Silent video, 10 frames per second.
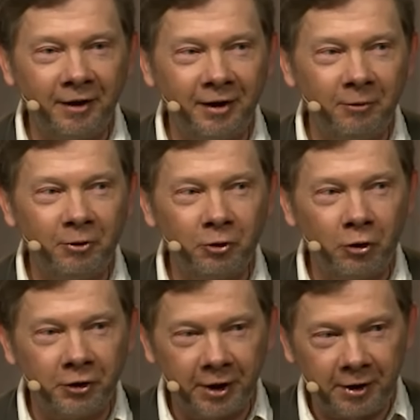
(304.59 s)
He
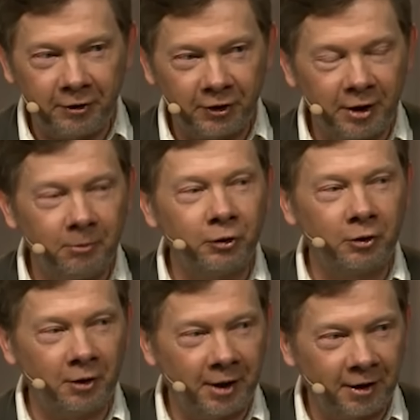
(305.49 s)
continuously was
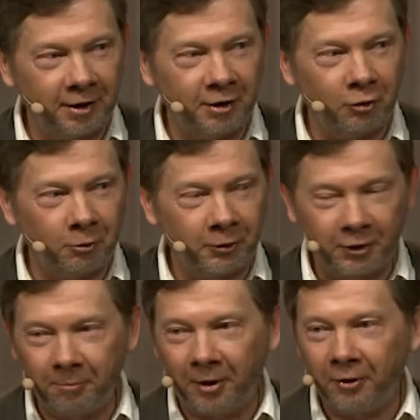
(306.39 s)
collecting notes
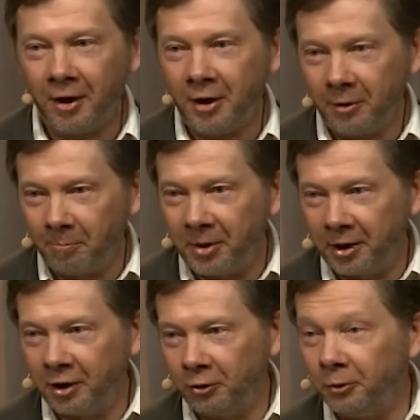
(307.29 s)
about,
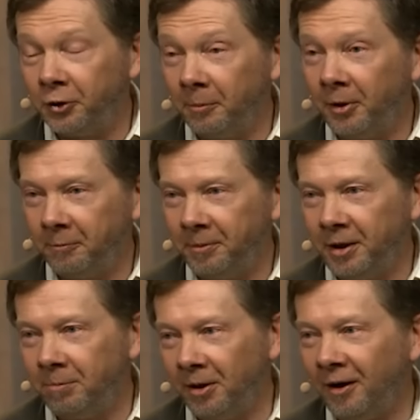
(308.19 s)
making notes about
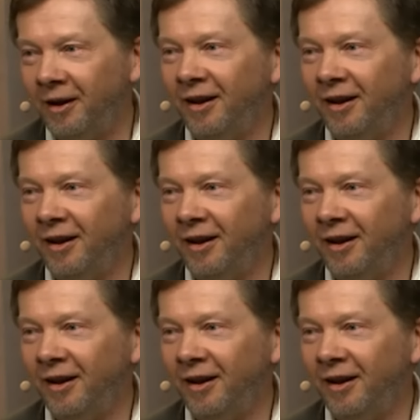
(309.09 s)
people.